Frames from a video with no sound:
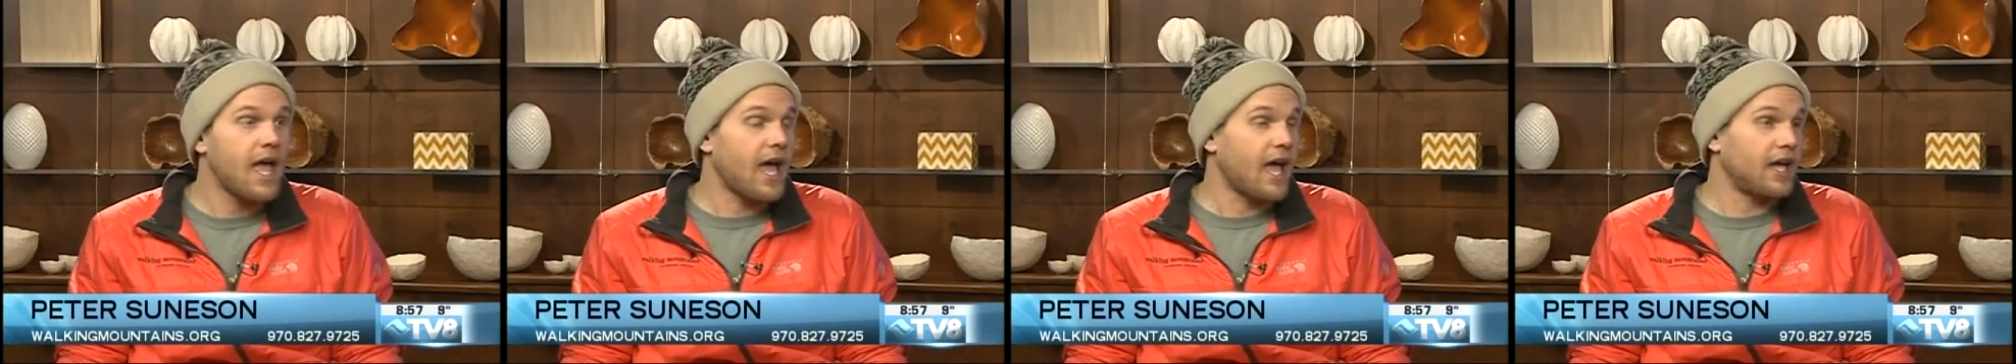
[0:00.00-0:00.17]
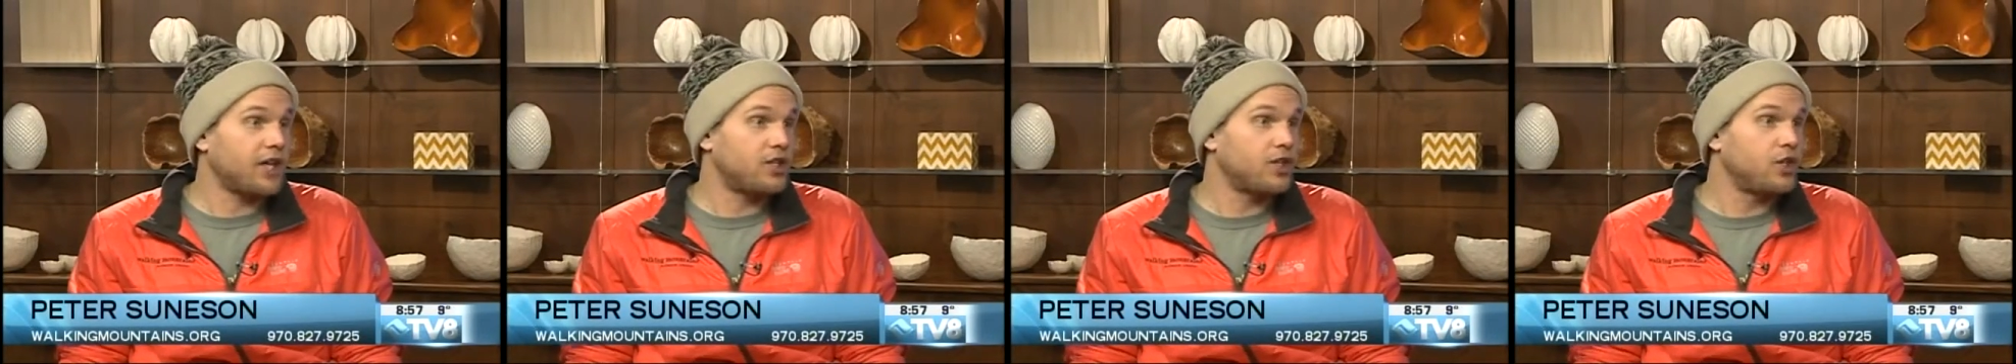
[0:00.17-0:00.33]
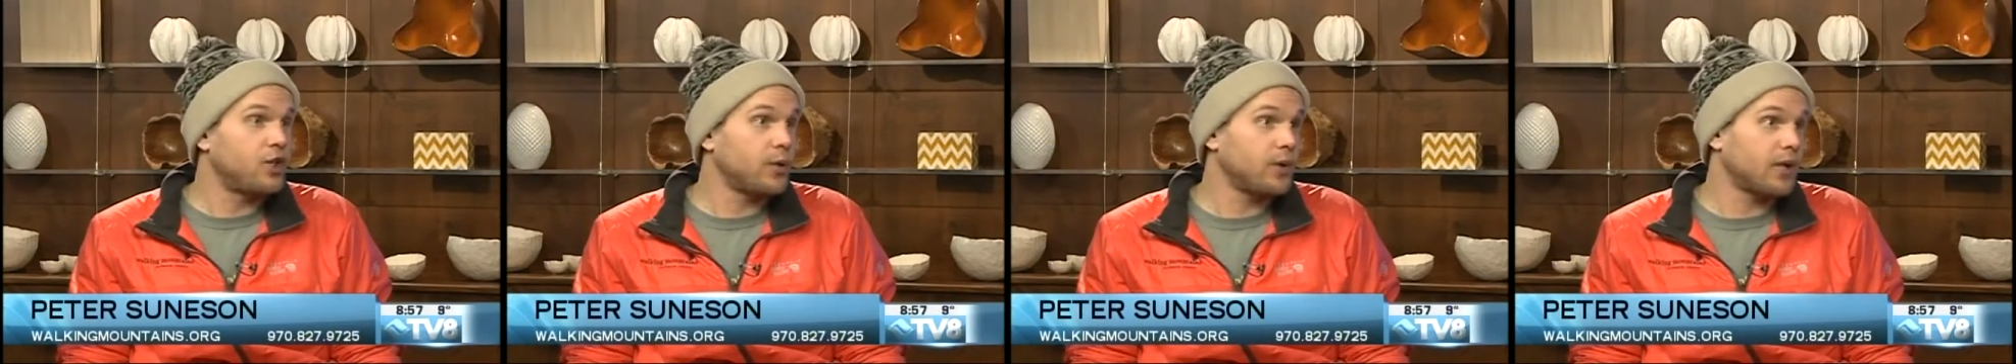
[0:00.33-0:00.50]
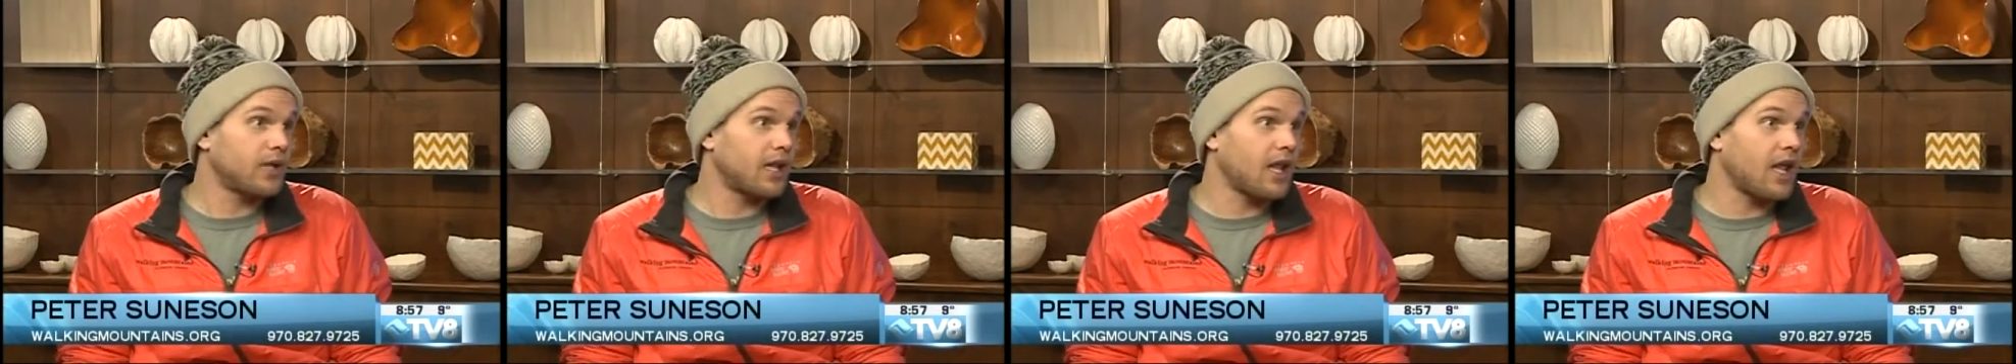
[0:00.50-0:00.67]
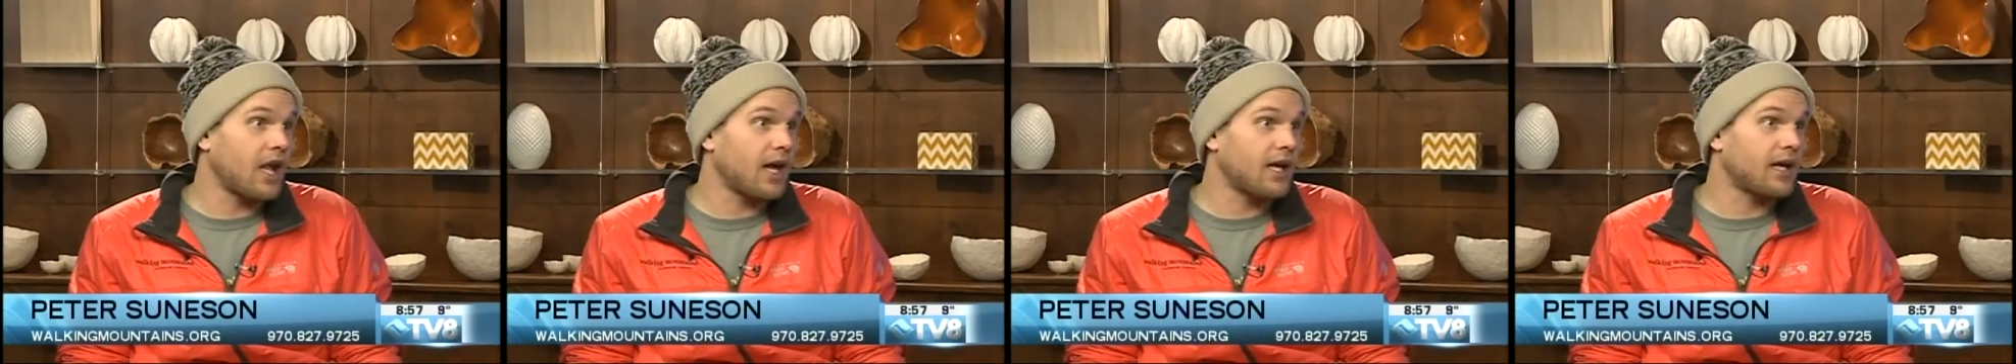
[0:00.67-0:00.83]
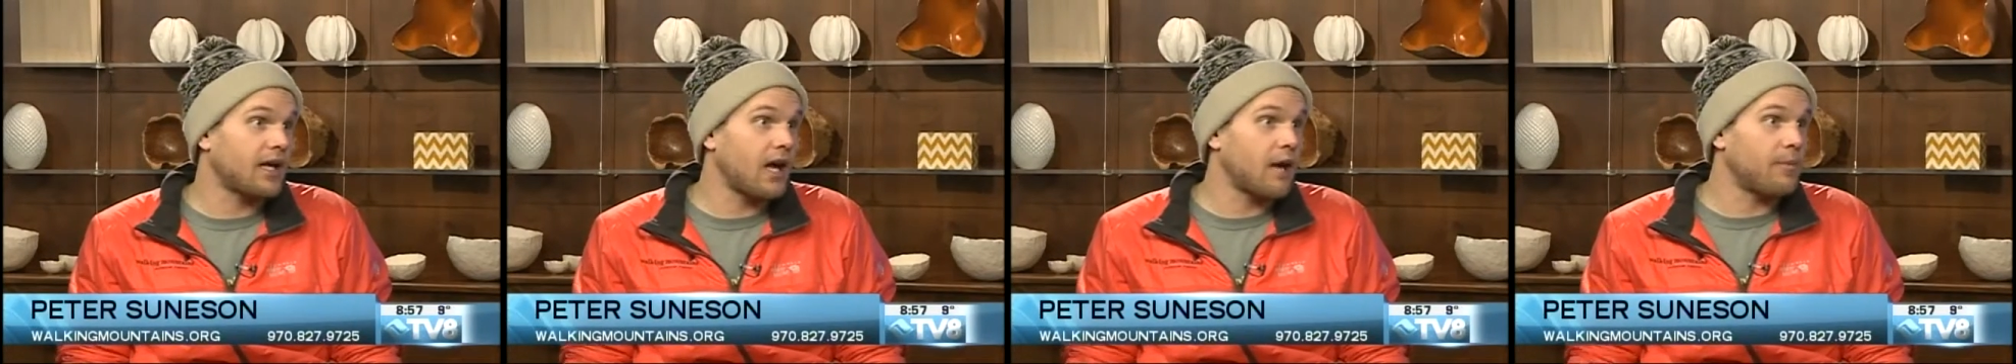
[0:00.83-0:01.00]
at 2
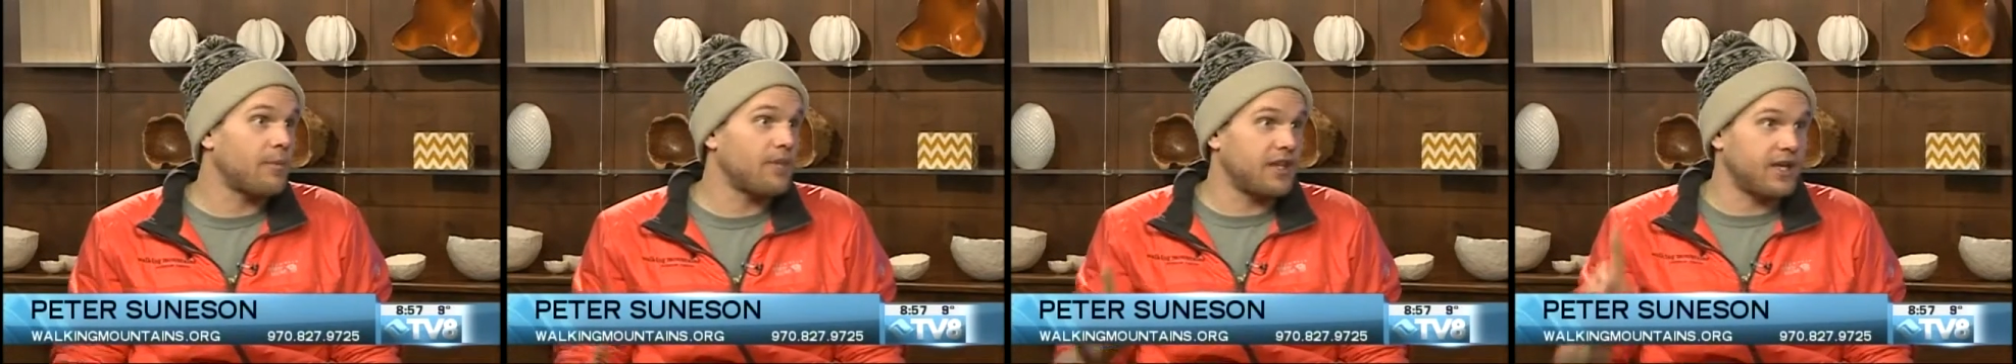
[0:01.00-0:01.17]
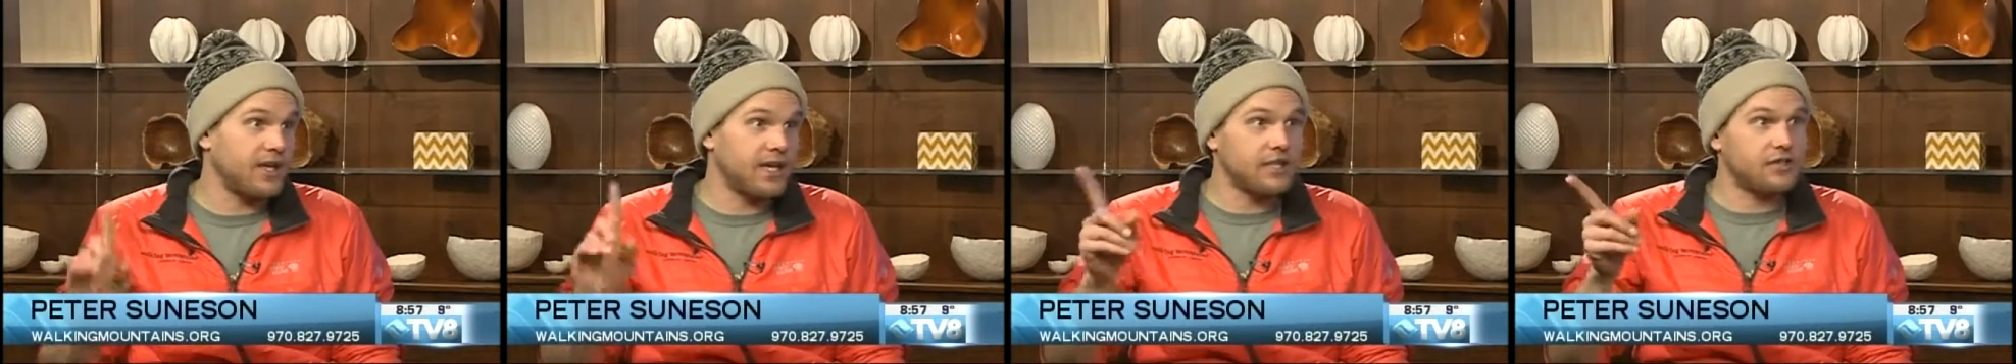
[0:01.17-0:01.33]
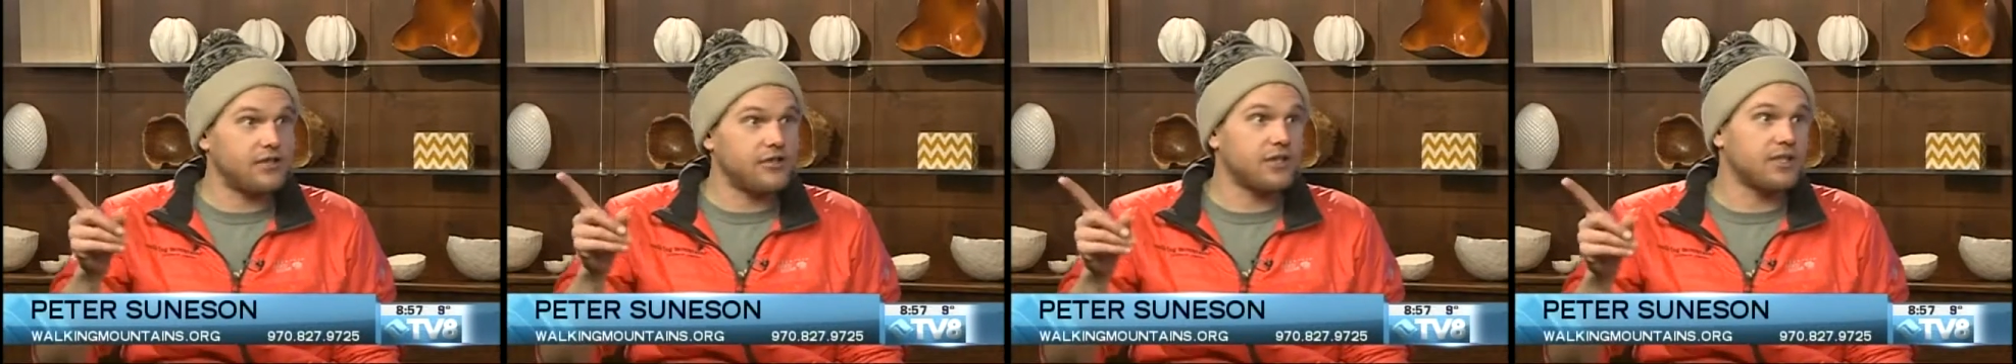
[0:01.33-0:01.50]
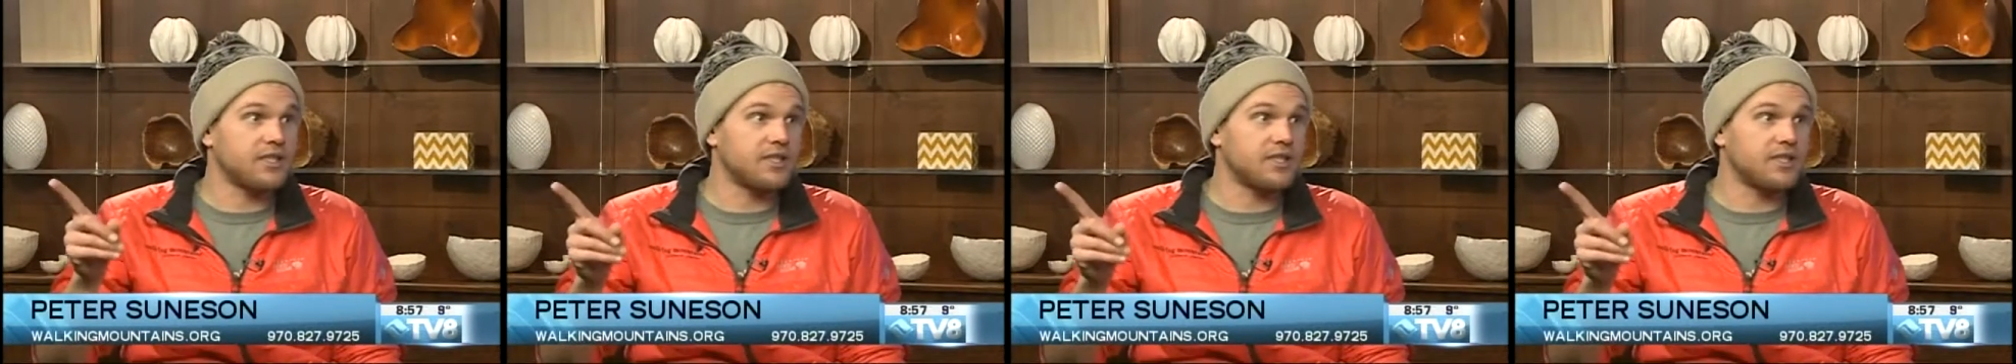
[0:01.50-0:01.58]
o'clock up at the Nature